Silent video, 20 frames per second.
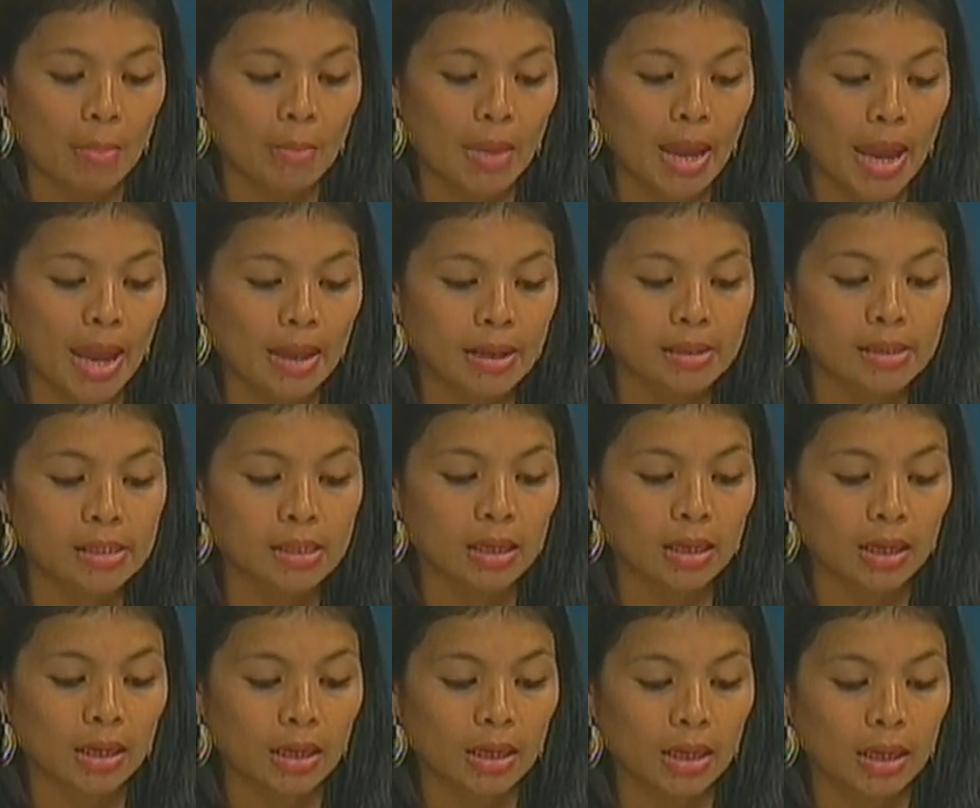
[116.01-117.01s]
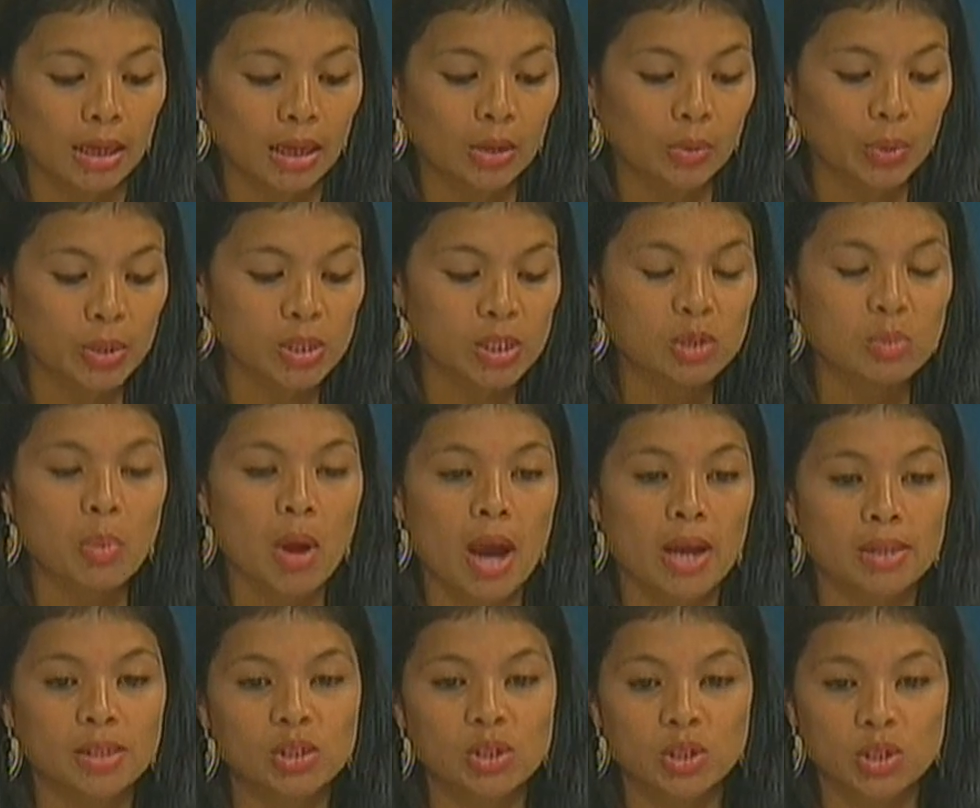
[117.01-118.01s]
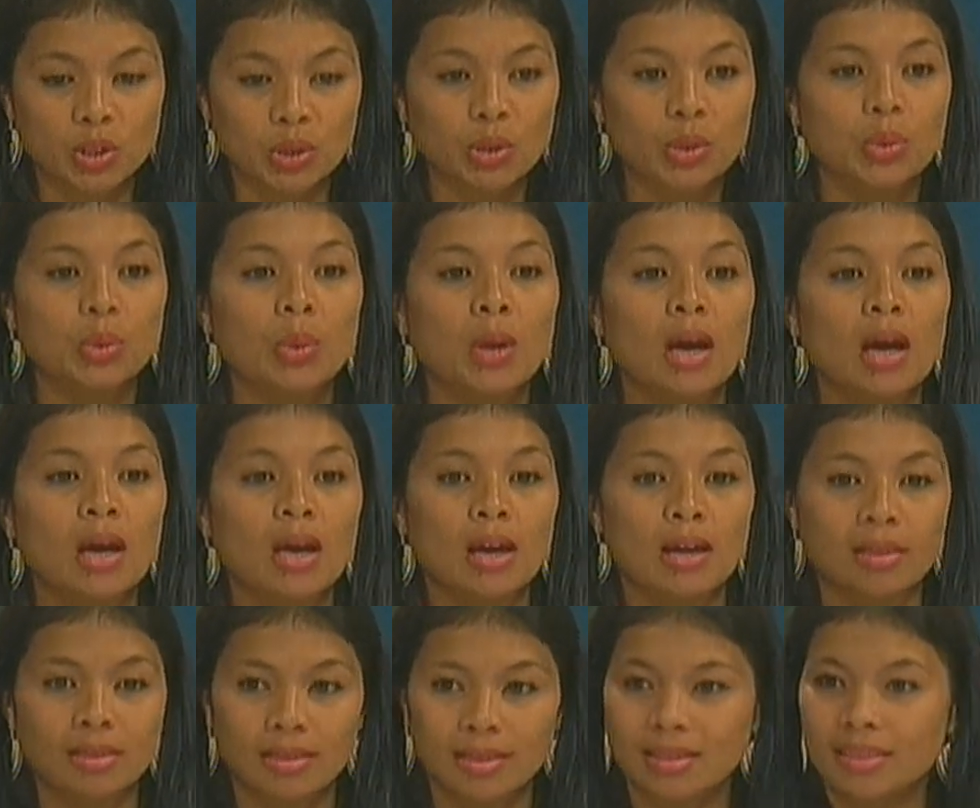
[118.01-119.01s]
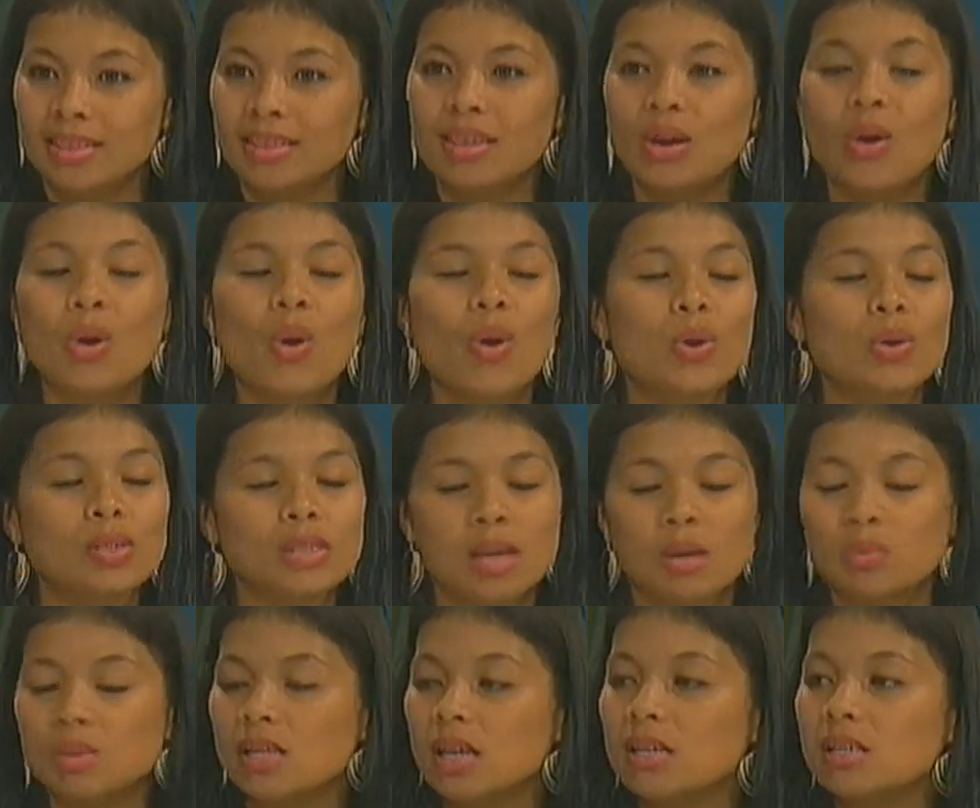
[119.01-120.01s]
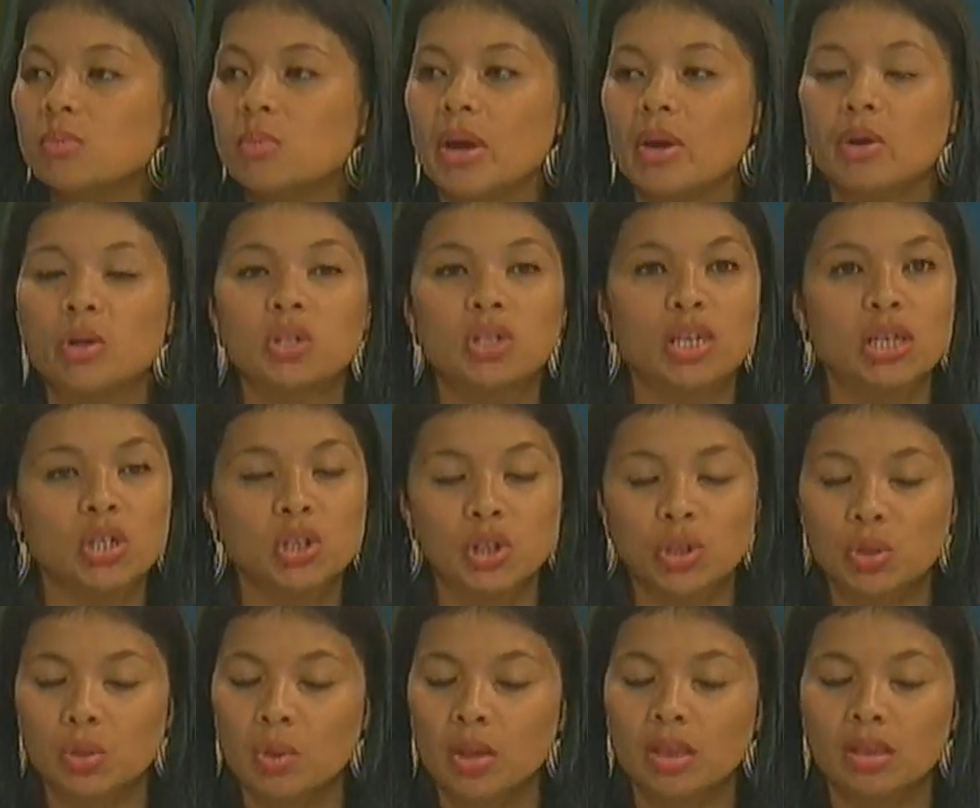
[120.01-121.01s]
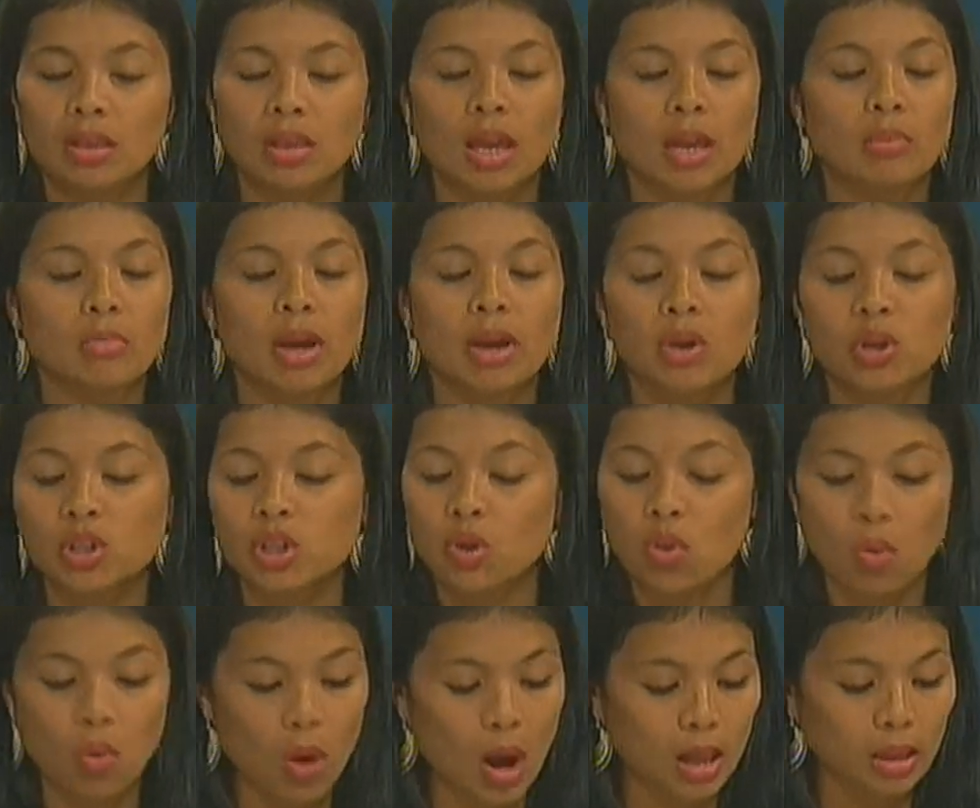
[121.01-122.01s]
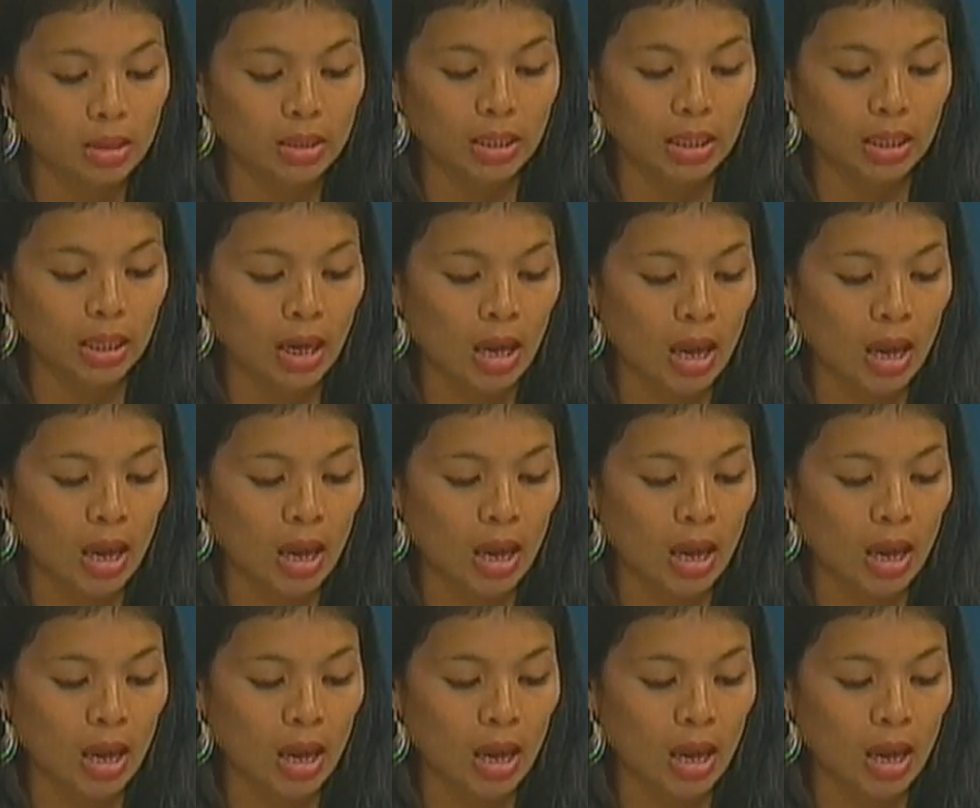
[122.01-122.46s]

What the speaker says: And in response to the whole same-sex marriage issue and marriage equality,